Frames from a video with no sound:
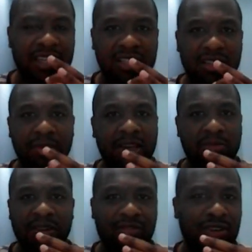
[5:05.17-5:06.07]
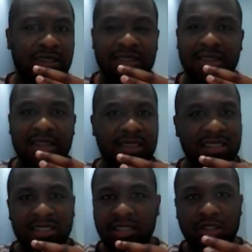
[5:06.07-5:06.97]
at least, because my friend
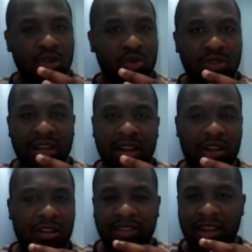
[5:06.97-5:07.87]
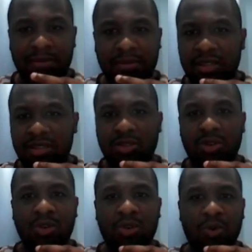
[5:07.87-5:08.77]
doesn't use a lot of
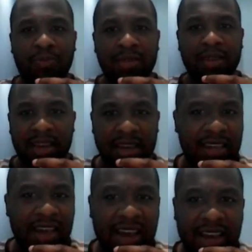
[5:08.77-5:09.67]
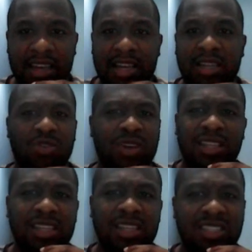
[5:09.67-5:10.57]
Cambly, so yeah,
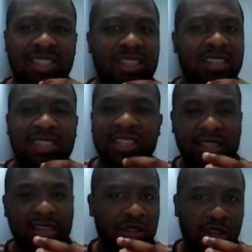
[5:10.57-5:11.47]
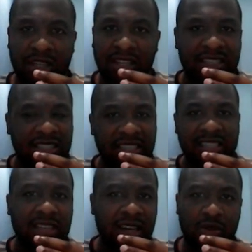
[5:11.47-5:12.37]
so at least
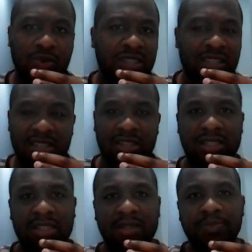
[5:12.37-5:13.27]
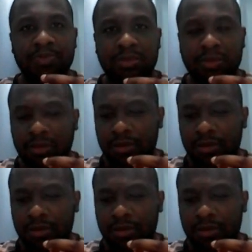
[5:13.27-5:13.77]
600 teachers.